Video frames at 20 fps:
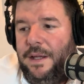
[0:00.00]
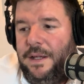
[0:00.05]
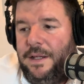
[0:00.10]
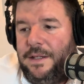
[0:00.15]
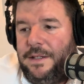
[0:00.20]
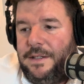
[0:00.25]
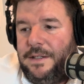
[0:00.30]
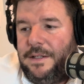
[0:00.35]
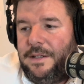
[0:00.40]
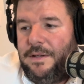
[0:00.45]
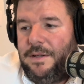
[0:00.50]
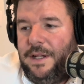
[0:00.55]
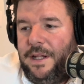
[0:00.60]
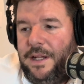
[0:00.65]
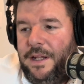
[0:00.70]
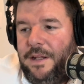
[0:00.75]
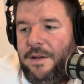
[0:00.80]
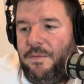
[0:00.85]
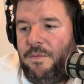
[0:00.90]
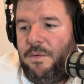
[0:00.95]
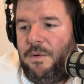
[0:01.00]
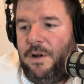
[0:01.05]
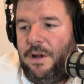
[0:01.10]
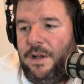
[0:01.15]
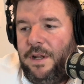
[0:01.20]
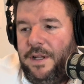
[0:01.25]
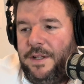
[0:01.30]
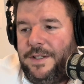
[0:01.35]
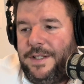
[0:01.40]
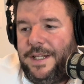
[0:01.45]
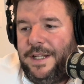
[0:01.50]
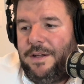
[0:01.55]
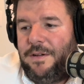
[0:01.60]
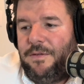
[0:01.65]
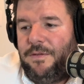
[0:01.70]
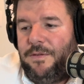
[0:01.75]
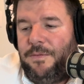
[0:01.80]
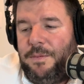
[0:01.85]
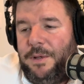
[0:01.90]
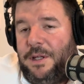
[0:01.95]
So then it run instead of,
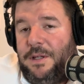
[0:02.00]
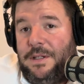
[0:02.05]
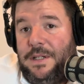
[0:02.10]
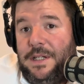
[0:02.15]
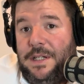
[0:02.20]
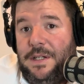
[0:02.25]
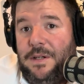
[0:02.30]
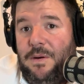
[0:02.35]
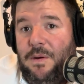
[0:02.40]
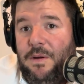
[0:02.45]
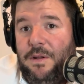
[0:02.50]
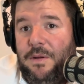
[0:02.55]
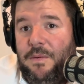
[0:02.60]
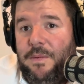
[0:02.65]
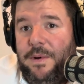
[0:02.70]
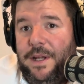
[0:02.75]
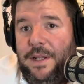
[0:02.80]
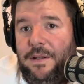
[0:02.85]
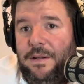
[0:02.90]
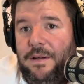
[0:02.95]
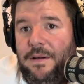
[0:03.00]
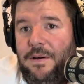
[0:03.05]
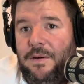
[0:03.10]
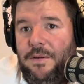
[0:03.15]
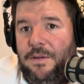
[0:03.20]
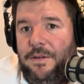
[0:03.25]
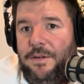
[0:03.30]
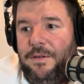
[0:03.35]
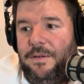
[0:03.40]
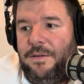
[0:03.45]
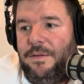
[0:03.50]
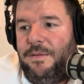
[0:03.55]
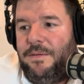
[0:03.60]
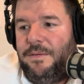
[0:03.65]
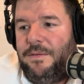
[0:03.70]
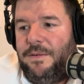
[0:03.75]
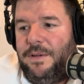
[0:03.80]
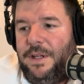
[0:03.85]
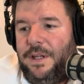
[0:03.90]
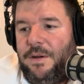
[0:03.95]
because there's no other way to go to,
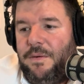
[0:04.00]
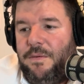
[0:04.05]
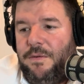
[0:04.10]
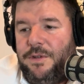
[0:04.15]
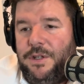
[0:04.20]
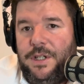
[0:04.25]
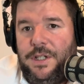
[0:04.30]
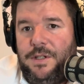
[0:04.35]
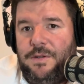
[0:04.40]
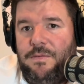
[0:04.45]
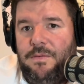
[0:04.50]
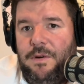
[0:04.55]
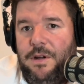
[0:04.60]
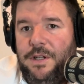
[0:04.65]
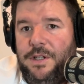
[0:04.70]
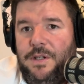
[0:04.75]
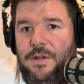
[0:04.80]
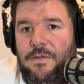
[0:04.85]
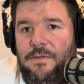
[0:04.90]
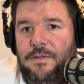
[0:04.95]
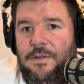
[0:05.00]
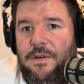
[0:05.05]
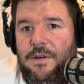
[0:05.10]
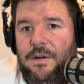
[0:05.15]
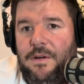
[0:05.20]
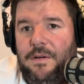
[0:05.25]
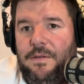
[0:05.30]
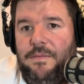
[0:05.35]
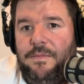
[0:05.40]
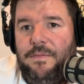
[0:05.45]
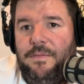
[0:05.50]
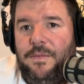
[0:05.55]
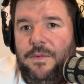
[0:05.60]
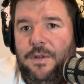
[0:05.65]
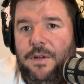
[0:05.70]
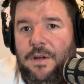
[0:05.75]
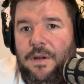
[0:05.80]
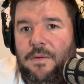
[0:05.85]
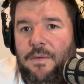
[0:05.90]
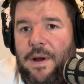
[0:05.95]
it just runs over
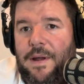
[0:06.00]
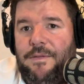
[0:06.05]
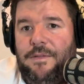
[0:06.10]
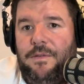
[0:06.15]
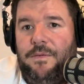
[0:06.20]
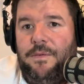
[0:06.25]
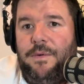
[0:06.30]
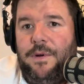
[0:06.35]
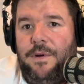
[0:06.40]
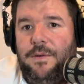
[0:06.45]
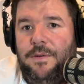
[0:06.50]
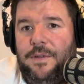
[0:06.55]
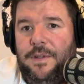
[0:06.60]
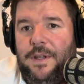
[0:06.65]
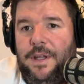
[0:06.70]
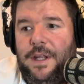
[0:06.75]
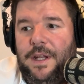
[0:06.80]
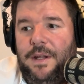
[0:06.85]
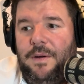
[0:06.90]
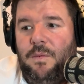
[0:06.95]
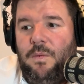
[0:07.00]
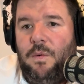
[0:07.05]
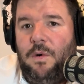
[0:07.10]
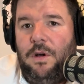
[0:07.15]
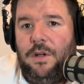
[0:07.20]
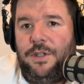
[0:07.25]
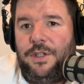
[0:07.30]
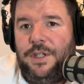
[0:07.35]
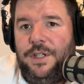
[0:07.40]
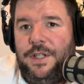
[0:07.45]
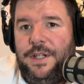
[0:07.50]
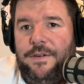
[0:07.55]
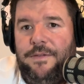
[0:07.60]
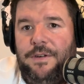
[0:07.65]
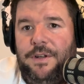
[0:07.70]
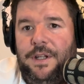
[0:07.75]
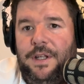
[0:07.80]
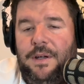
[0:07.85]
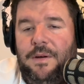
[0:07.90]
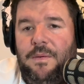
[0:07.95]
the gravel road and it washes
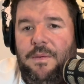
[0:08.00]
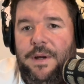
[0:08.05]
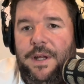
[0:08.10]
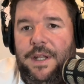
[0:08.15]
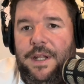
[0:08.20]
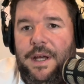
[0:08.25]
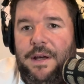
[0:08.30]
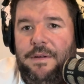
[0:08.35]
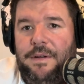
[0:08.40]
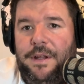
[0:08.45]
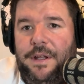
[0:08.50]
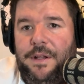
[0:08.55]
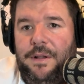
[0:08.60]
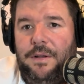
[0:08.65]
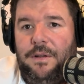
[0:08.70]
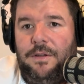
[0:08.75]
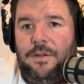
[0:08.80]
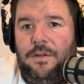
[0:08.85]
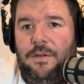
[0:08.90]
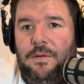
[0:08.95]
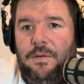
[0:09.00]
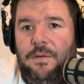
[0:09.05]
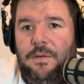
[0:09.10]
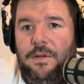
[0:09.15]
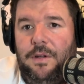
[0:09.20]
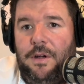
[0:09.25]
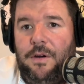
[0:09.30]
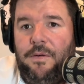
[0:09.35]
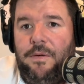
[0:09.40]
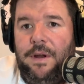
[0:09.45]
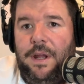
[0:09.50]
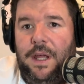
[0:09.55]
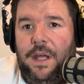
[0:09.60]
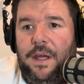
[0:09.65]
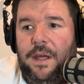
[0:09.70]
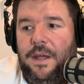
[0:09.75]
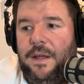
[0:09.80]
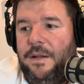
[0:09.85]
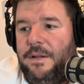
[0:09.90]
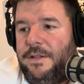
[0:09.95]
everything away downhill to the creek.
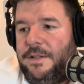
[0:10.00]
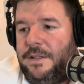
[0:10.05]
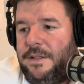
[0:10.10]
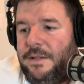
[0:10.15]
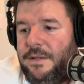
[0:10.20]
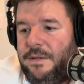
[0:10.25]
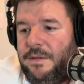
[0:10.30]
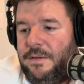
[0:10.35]
So,